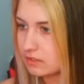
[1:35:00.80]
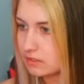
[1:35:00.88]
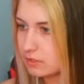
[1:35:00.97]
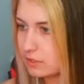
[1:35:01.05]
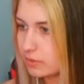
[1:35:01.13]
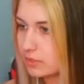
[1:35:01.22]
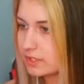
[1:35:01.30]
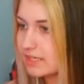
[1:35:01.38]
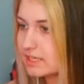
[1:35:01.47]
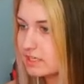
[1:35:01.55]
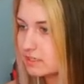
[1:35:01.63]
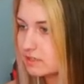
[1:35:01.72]
Go,
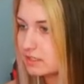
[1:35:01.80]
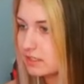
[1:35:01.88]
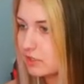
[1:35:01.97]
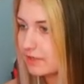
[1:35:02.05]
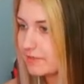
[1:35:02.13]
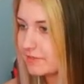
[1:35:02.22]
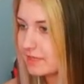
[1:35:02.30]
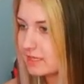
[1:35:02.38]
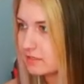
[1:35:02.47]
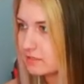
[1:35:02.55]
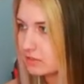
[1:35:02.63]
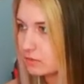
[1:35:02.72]
Link! Get on the
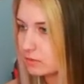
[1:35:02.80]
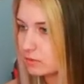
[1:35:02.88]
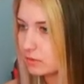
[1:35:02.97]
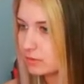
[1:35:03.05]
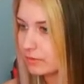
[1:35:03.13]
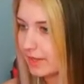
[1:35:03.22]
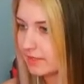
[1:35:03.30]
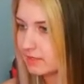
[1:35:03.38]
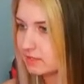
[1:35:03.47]
thing! Oh, okay.